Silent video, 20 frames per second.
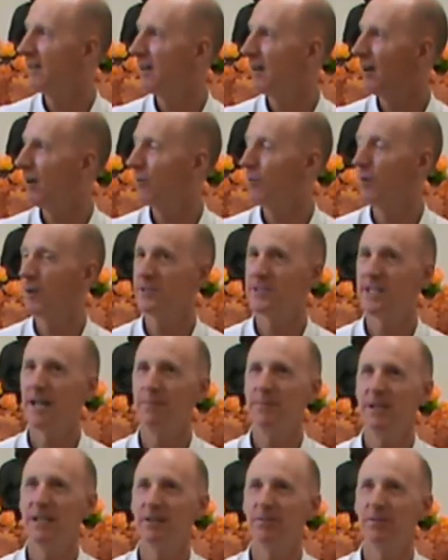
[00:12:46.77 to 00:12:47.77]
of what's
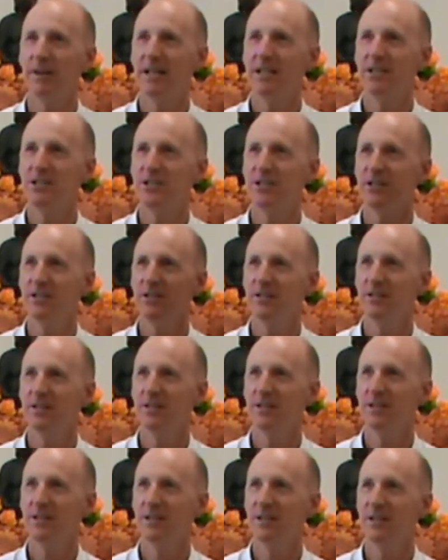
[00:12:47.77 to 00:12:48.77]
happening around you
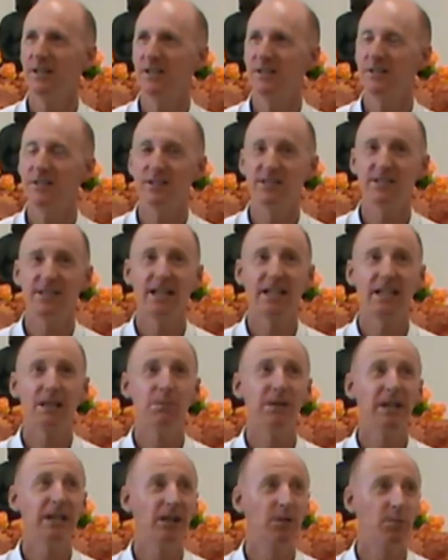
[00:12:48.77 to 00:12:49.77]
to suddenly
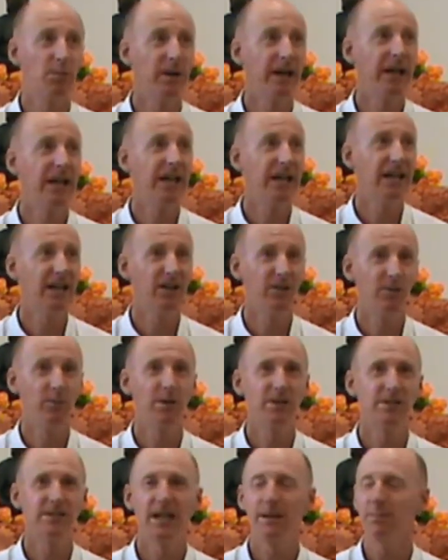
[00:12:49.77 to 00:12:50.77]
being aware of
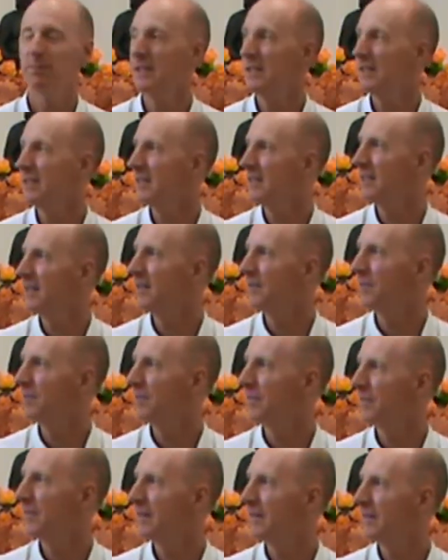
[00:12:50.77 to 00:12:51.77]
what's happening.
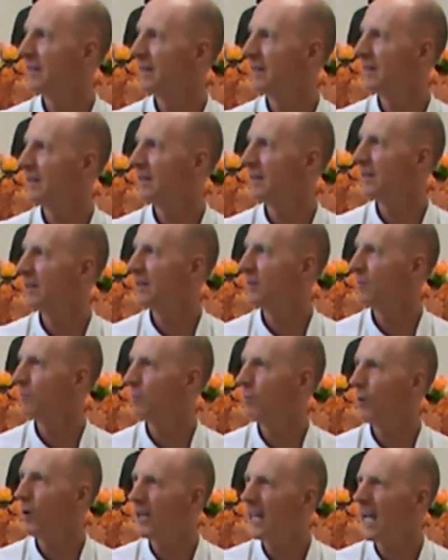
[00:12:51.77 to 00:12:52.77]

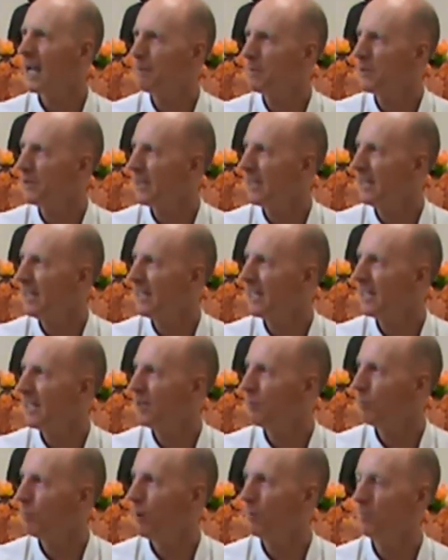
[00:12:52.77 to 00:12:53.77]
What happened there?
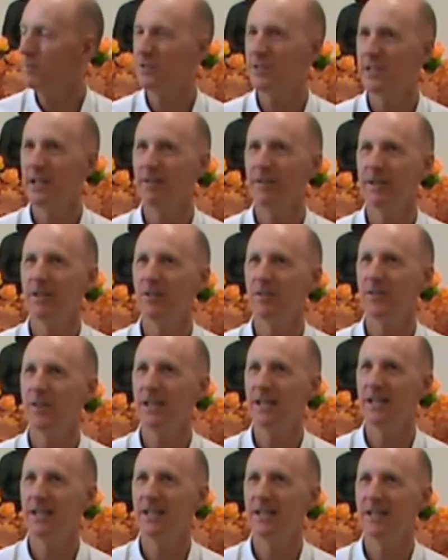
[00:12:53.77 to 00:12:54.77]
What was going on
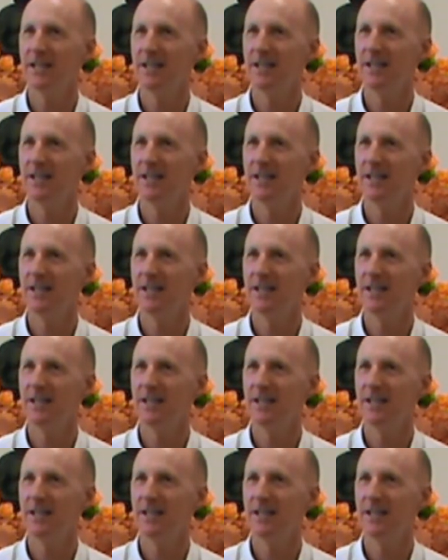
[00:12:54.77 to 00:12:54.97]
there?